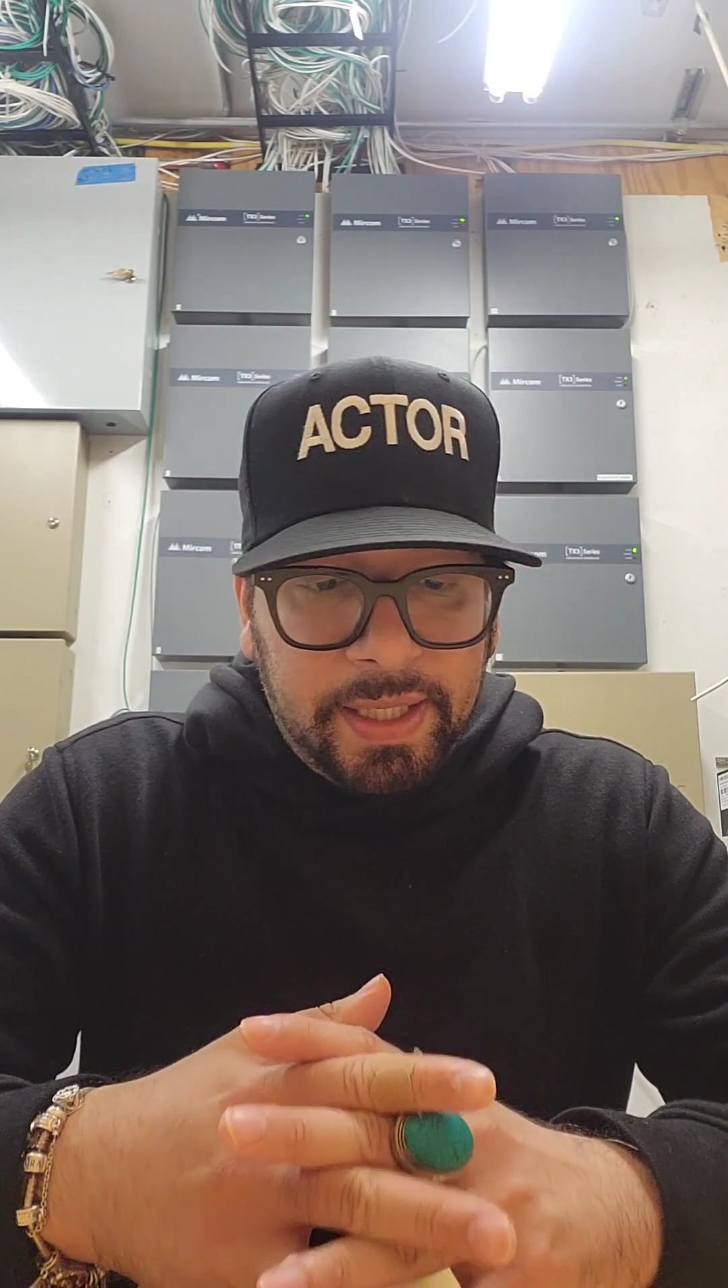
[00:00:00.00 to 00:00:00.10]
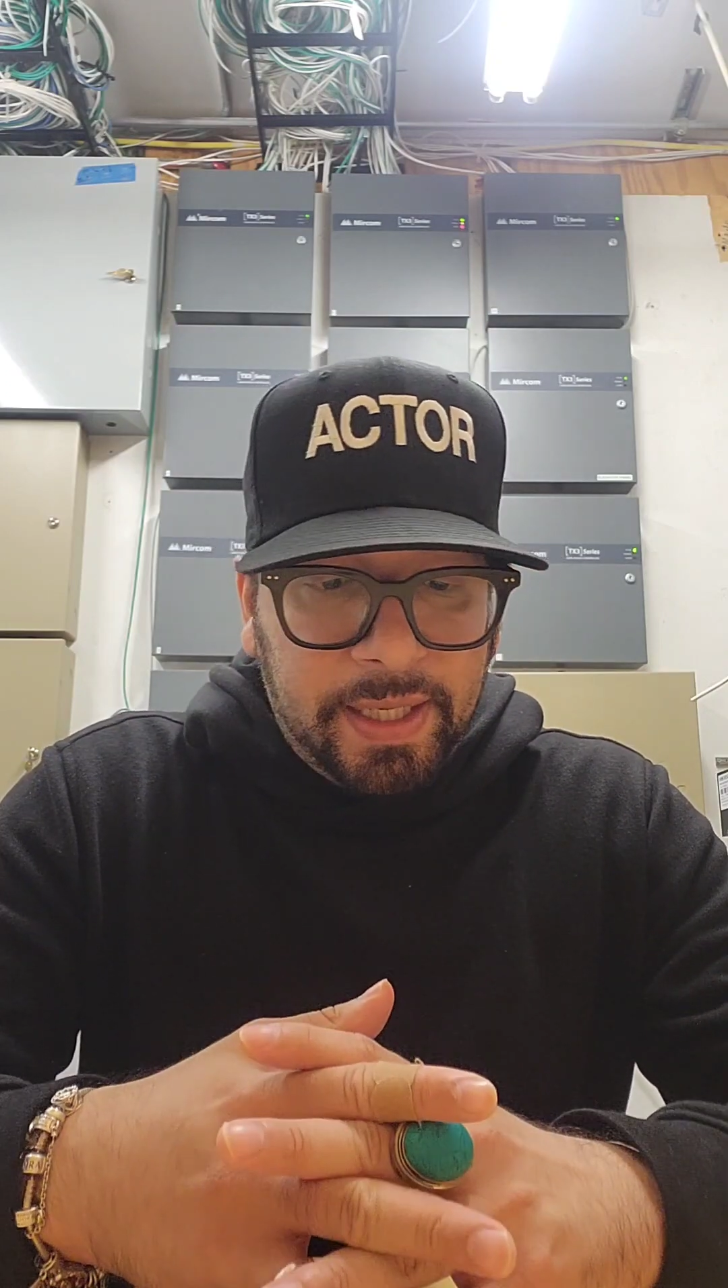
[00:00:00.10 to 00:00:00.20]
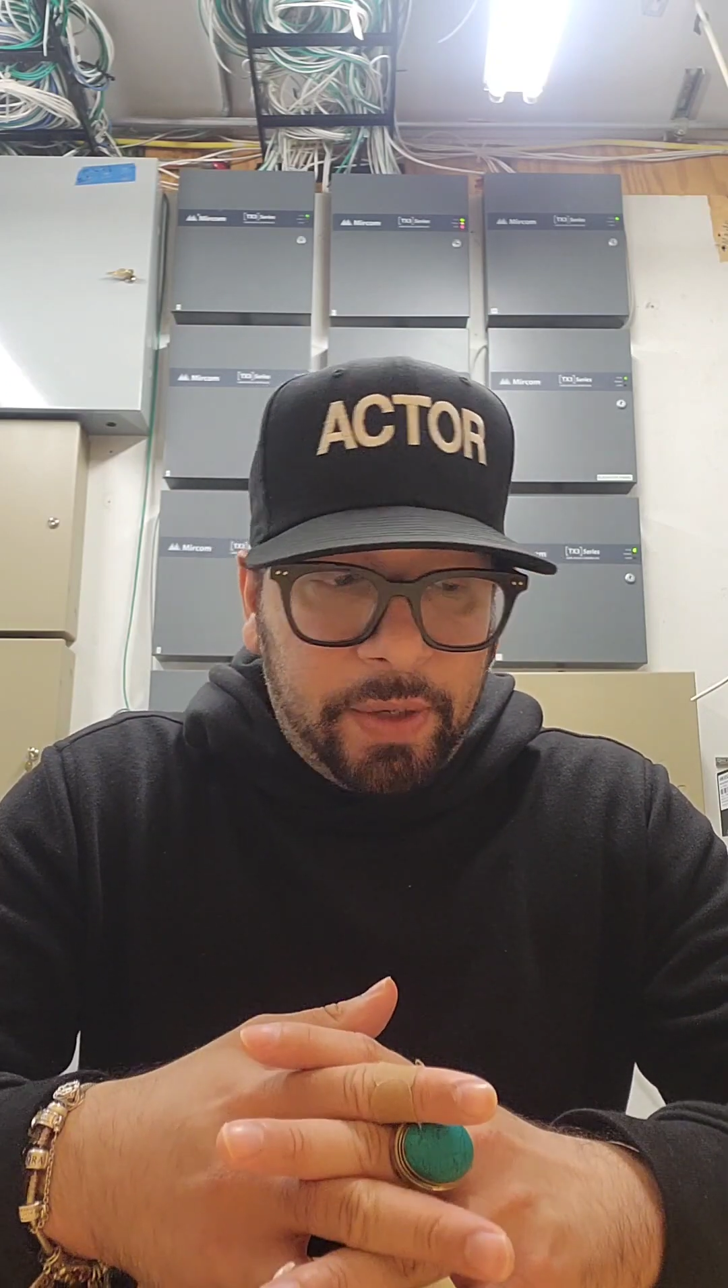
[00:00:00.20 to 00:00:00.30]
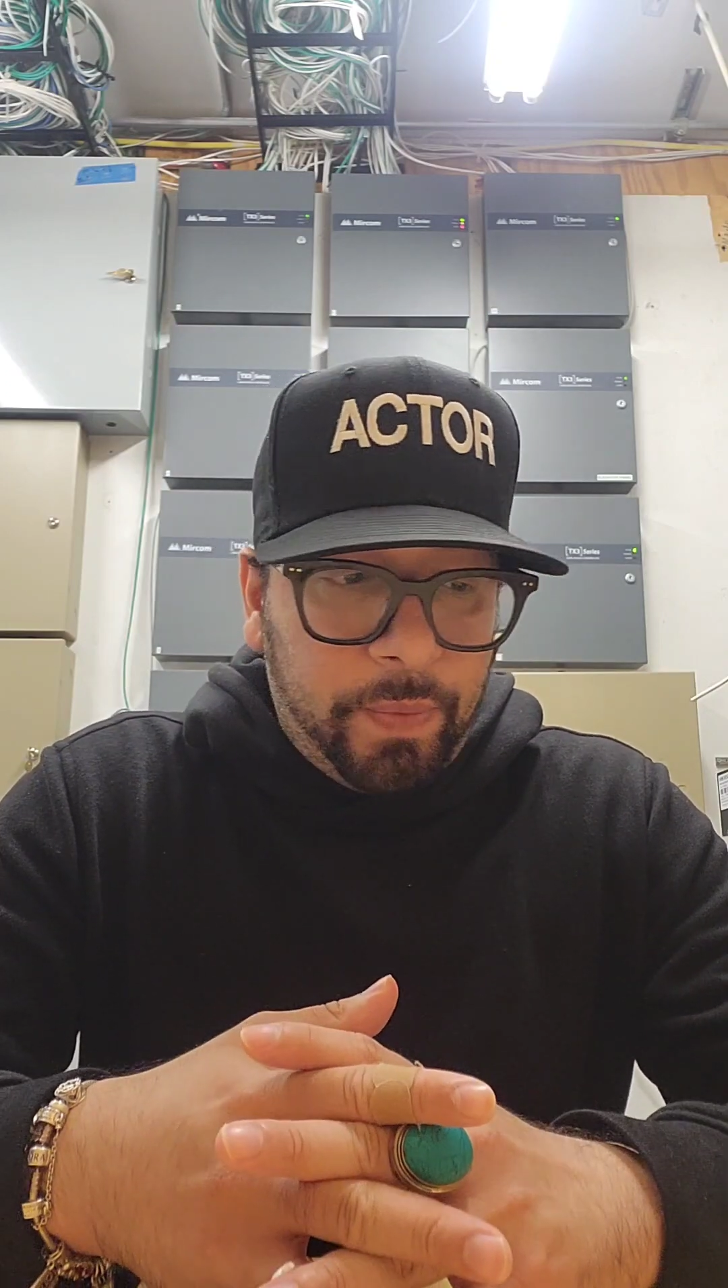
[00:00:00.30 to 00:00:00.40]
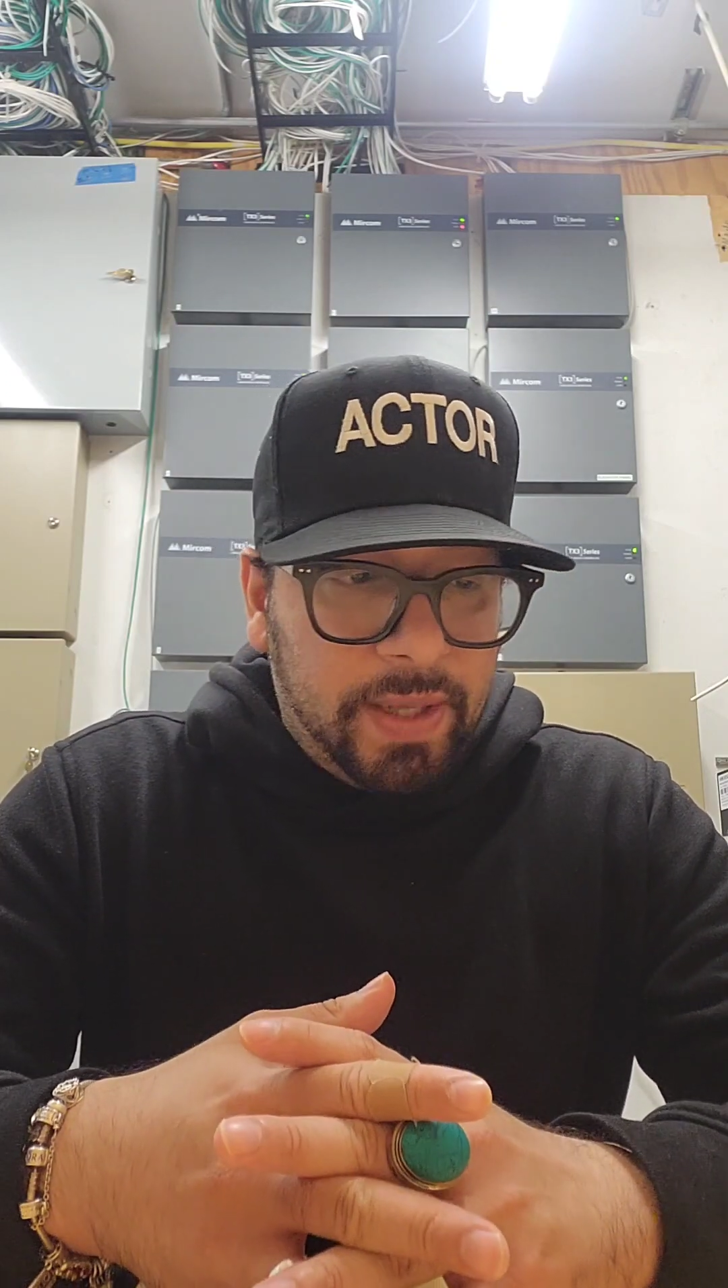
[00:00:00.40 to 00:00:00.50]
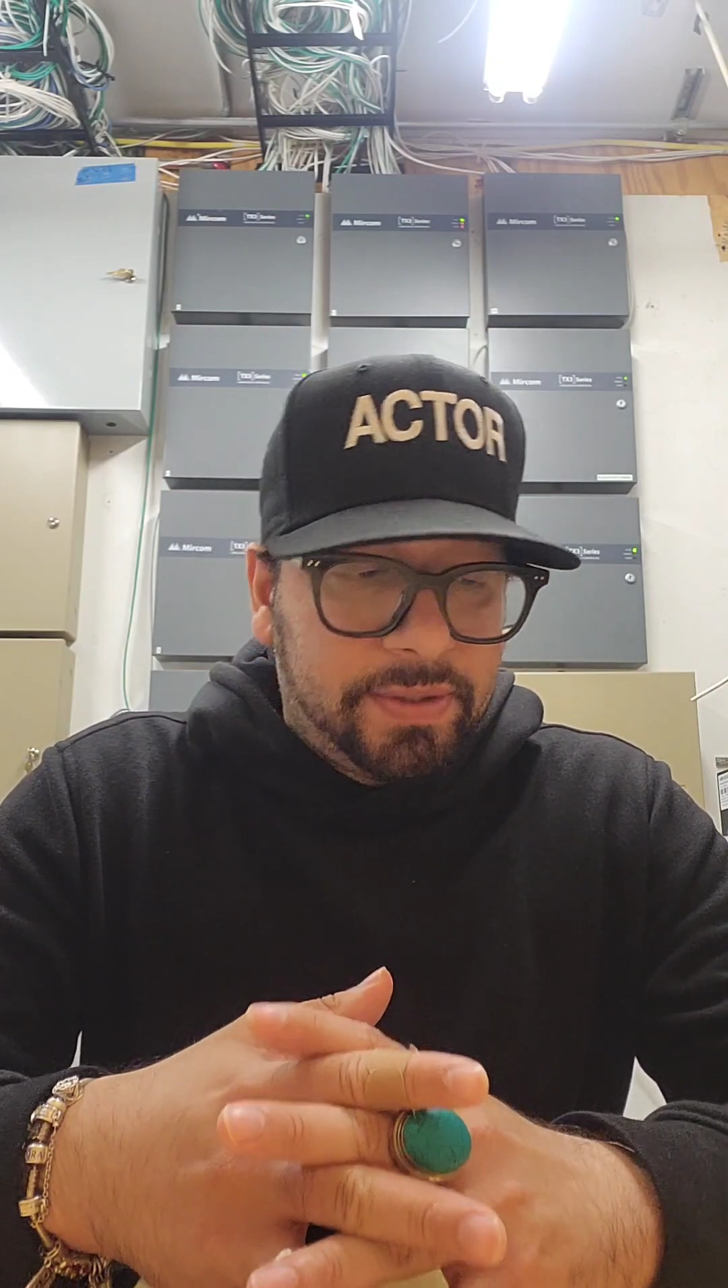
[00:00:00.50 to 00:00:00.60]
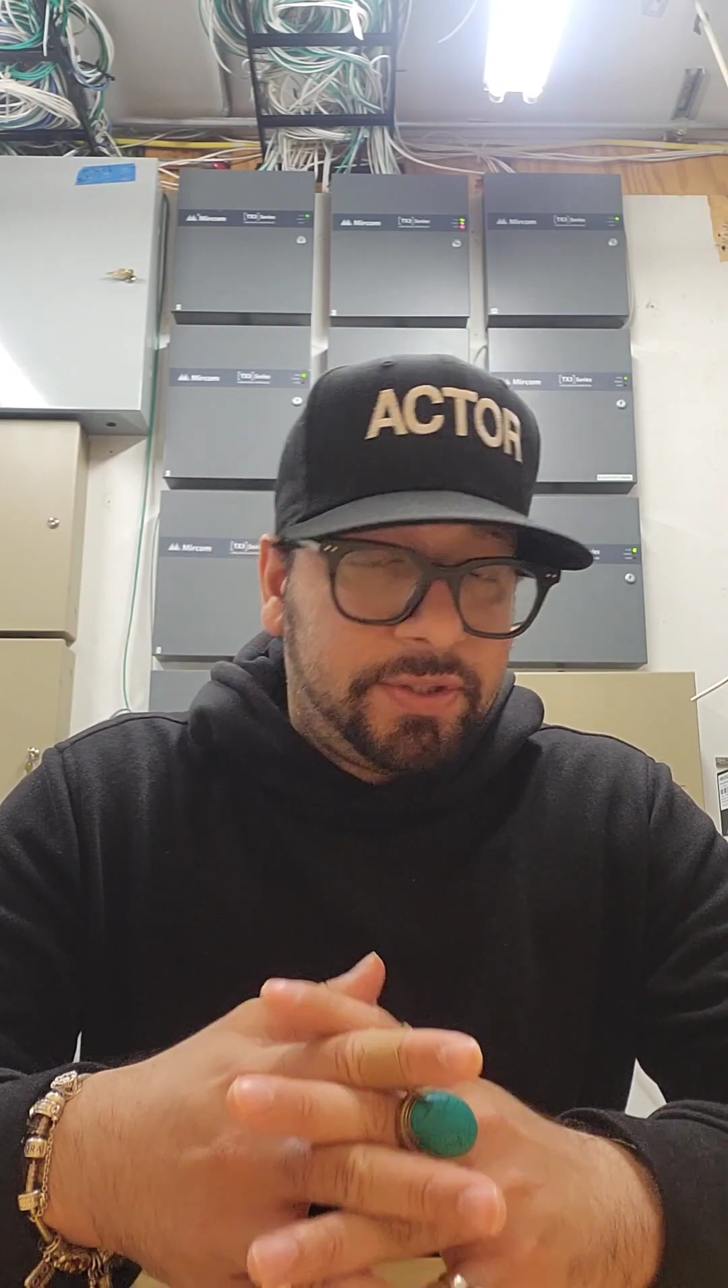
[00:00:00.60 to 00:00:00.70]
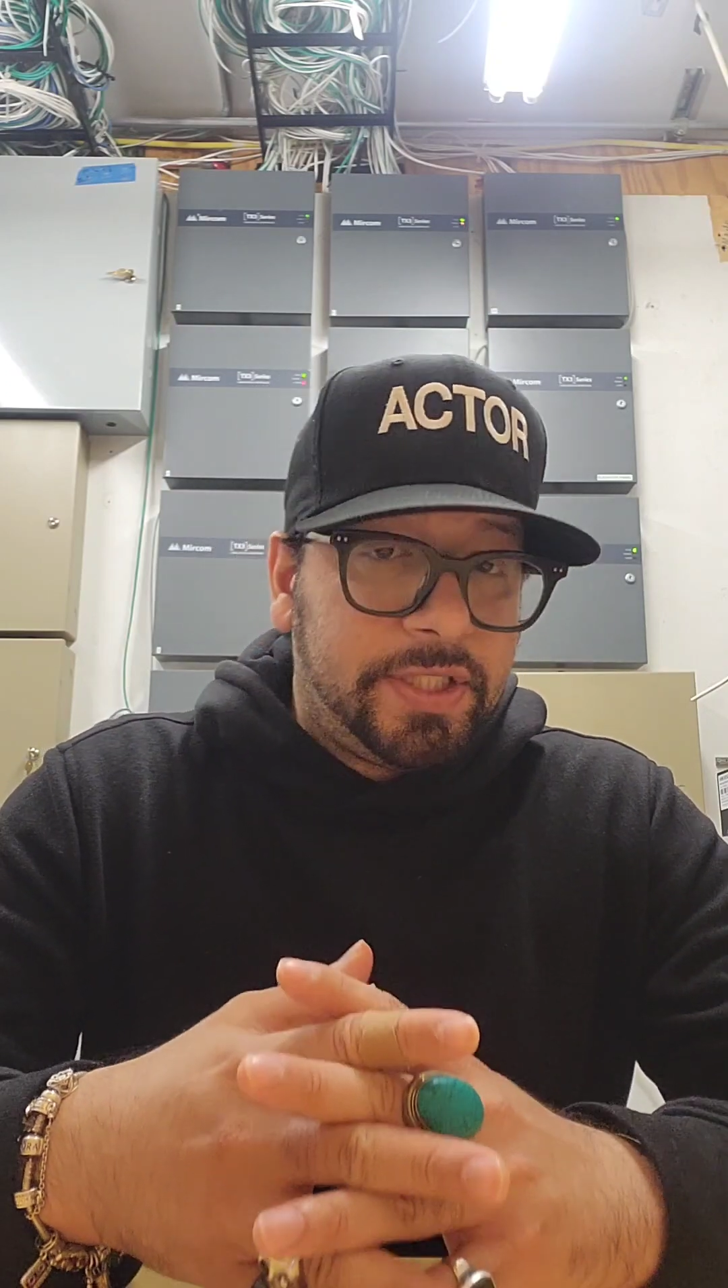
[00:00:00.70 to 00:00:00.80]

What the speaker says: and I want to